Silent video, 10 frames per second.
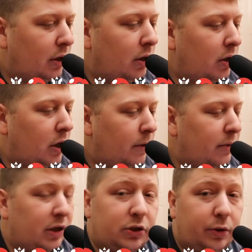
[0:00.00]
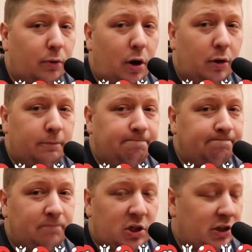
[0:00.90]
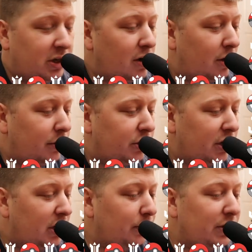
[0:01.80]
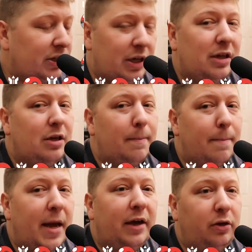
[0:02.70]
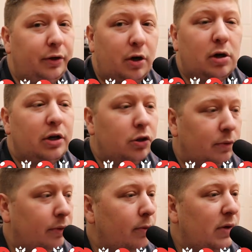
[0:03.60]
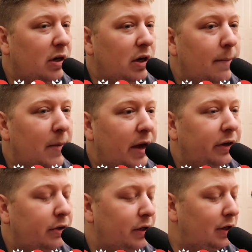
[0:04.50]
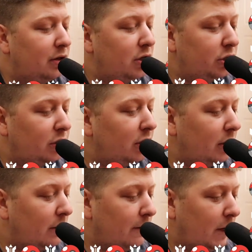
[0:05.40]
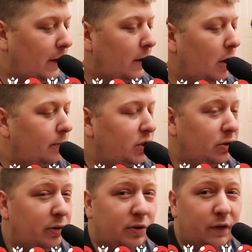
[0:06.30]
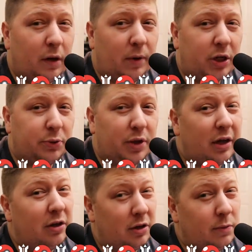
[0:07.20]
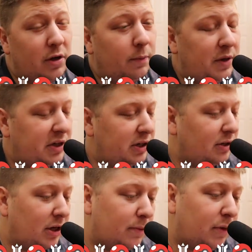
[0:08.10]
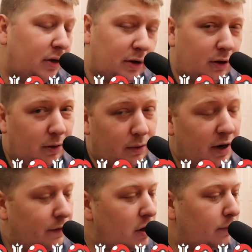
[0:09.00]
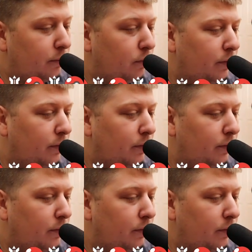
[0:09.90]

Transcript: And I sold it raw, $60, and it was an immaculate card. I do remember it being in immaculate condition. So it was very possible that could have been a PSA 10, but you never know.